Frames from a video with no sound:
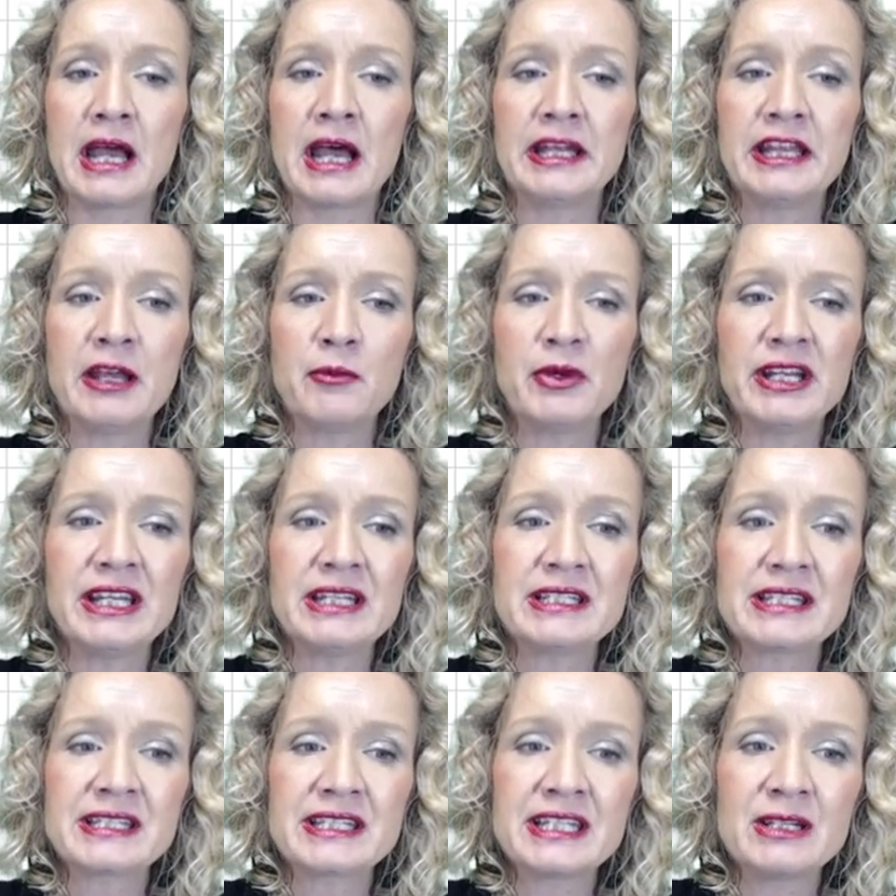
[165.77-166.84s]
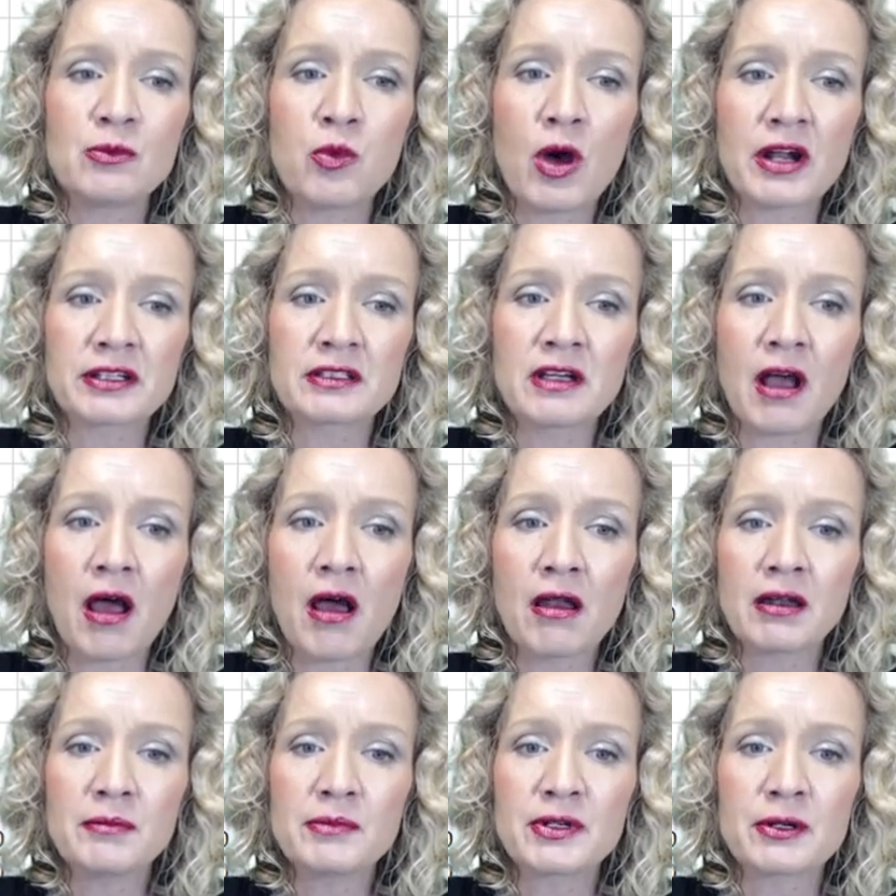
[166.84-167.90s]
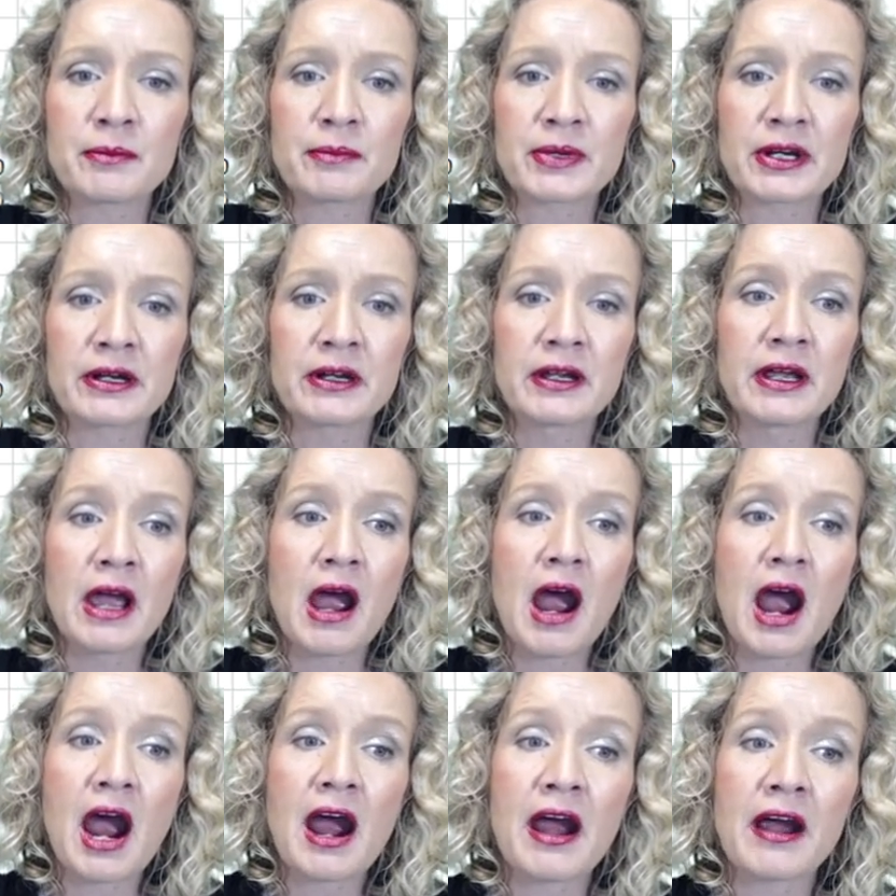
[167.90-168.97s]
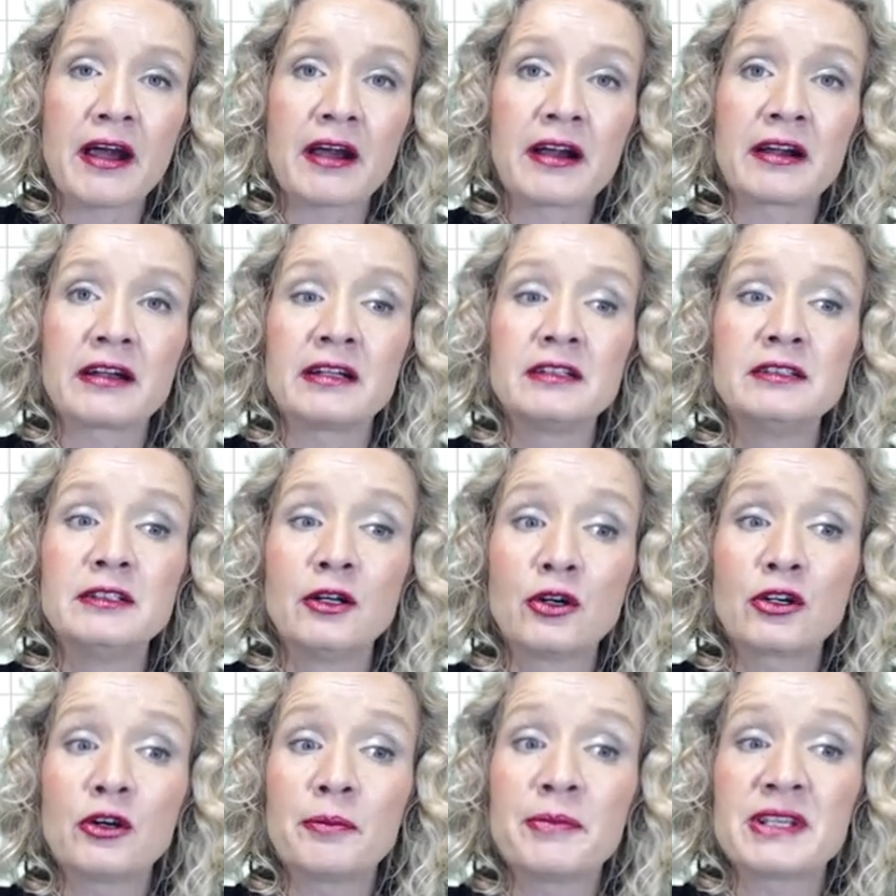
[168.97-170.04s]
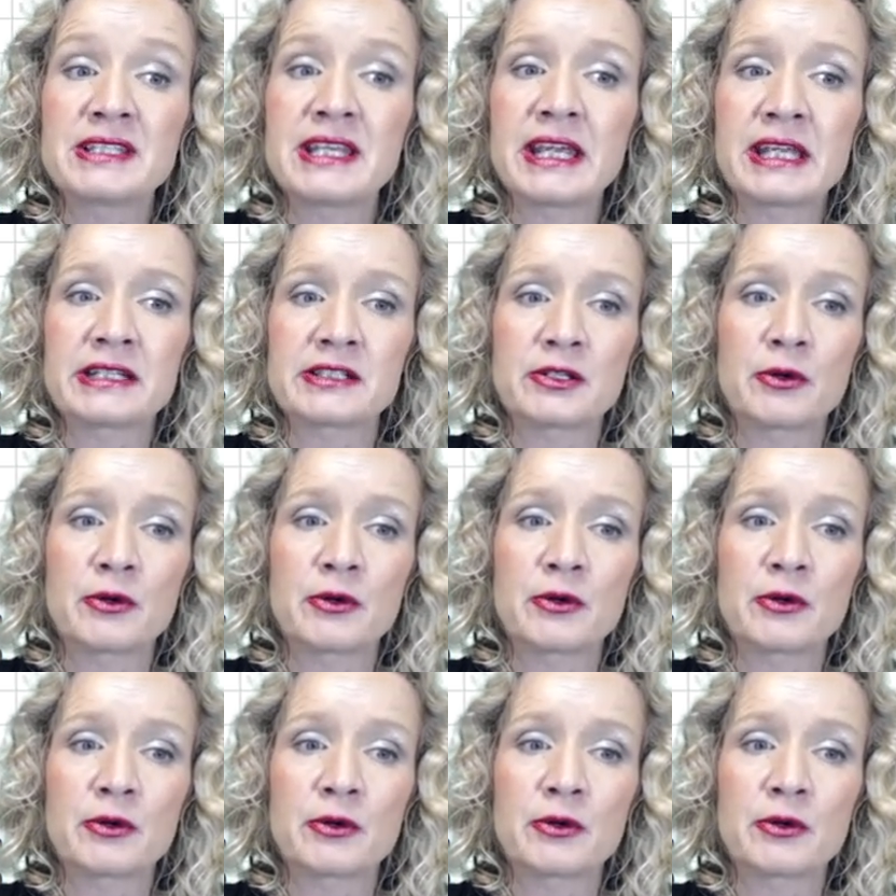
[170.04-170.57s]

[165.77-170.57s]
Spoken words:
And then we need to see what column number our lookup is in.